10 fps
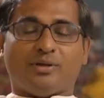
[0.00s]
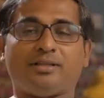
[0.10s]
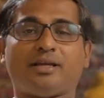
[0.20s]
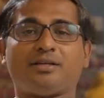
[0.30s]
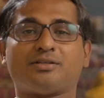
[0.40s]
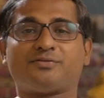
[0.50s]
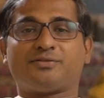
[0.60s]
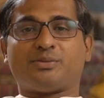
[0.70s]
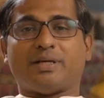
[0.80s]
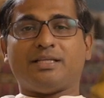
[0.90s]
Within the end of
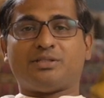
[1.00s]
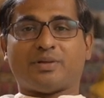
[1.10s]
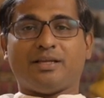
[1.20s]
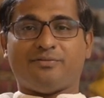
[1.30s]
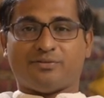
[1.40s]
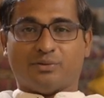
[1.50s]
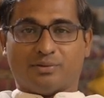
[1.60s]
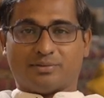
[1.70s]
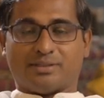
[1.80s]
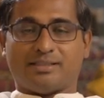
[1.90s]

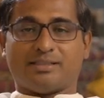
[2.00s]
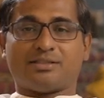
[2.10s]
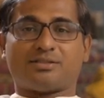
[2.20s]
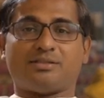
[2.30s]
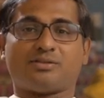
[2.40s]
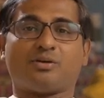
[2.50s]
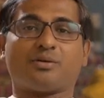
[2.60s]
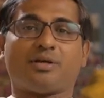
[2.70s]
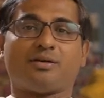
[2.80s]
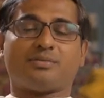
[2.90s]
2024, this industry is going
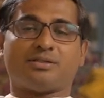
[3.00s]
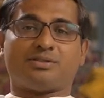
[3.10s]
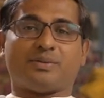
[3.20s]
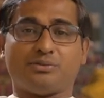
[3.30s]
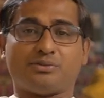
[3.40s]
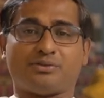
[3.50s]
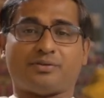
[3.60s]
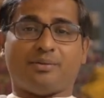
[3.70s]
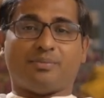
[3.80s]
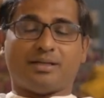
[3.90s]
to become a $2 to
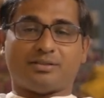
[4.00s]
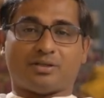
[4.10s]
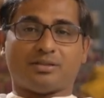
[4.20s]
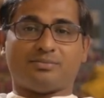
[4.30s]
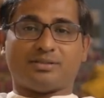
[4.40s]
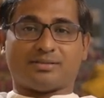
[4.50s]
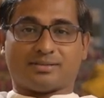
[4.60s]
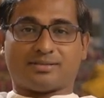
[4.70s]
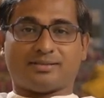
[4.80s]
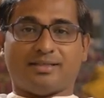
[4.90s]
$3 billion
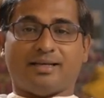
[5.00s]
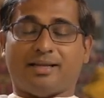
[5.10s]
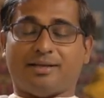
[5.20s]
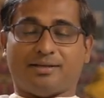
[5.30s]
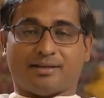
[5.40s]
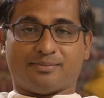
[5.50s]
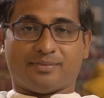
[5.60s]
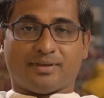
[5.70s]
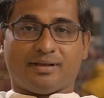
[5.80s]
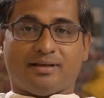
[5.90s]
business in India.
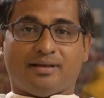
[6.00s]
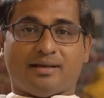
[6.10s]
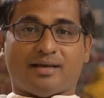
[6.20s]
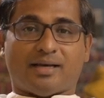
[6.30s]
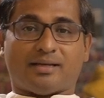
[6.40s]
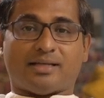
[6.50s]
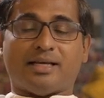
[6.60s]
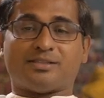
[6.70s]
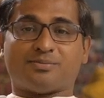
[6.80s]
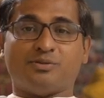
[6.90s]
And
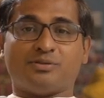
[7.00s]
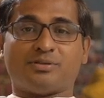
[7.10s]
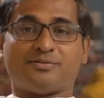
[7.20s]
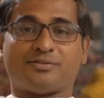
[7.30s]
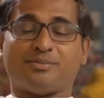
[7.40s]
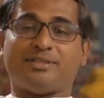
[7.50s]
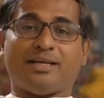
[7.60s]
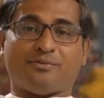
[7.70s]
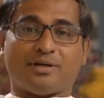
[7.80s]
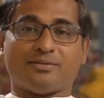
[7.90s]
in SMOOR, from
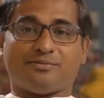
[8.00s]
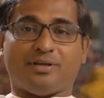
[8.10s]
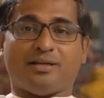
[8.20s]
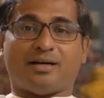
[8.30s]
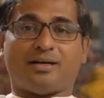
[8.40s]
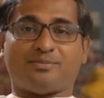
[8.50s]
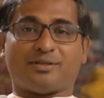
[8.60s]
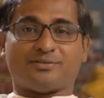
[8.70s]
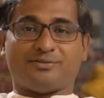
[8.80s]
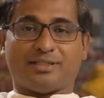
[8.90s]
day one, we are
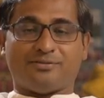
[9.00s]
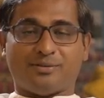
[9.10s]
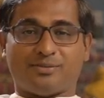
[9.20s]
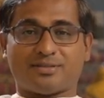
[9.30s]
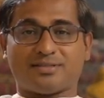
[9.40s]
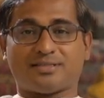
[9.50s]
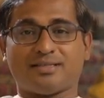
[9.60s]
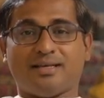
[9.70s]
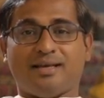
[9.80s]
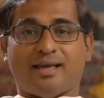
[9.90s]
part of delivery
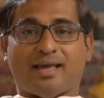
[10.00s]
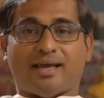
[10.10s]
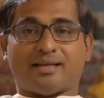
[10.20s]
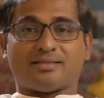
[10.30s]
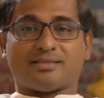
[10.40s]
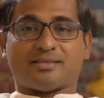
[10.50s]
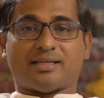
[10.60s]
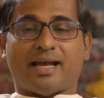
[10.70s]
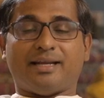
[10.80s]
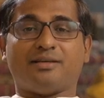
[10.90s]
business, and
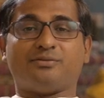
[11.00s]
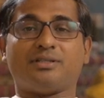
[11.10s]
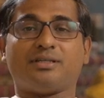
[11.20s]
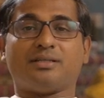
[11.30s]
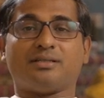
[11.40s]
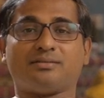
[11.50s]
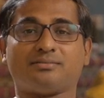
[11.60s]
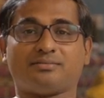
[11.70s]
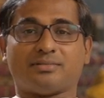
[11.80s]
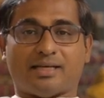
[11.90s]
adding a vertical
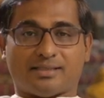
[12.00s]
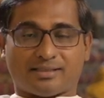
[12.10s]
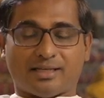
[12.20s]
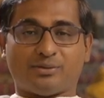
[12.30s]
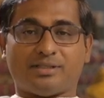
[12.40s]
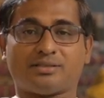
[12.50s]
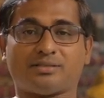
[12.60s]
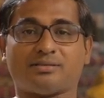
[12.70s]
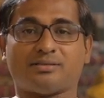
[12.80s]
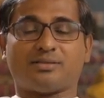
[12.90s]
as cloud
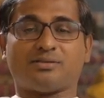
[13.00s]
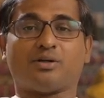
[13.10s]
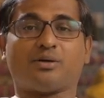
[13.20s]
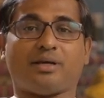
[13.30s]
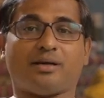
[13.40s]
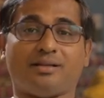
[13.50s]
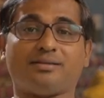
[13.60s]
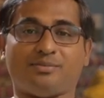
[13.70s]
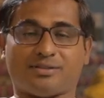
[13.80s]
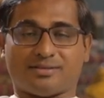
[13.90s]
kitchen, this is going to be a healthy